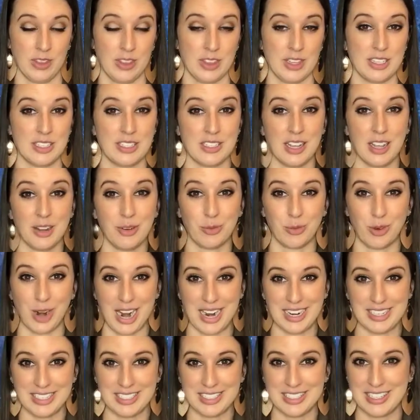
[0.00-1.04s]
The sun
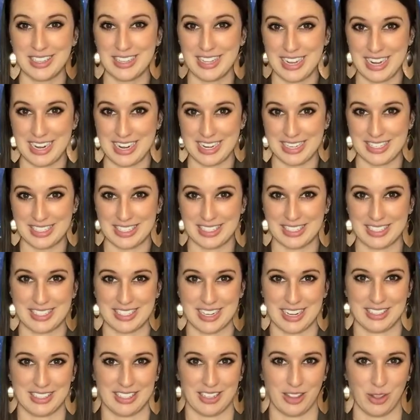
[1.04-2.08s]
rises in the east and
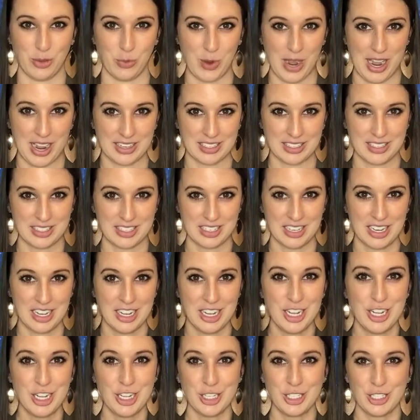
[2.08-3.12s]
sets in the west.
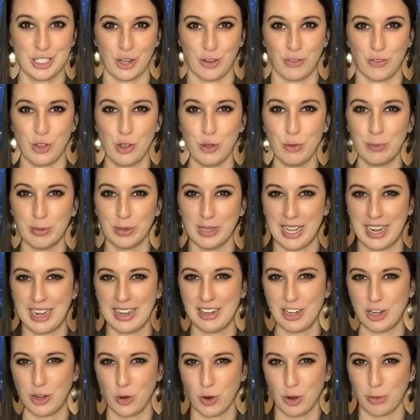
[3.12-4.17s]
So if you
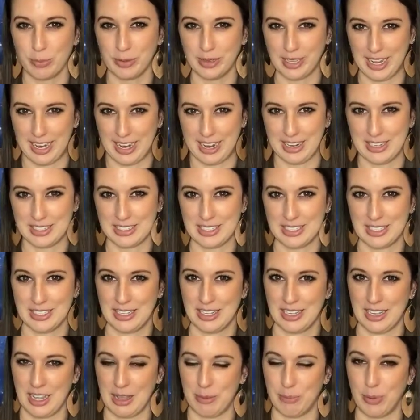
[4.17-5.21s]
plant your plant
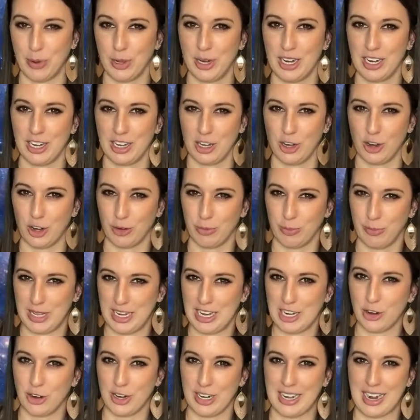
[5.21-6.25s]
and put your
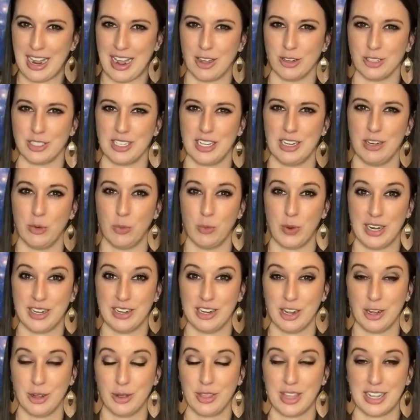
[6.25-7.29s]
mini greenhouse in a
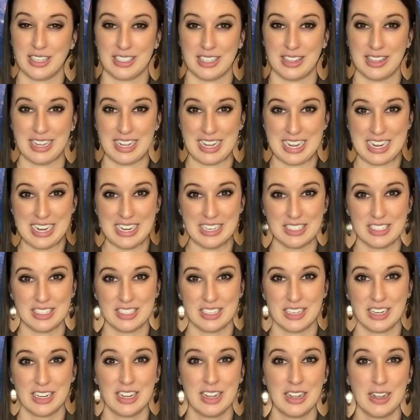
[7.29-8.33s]
window that's in the east,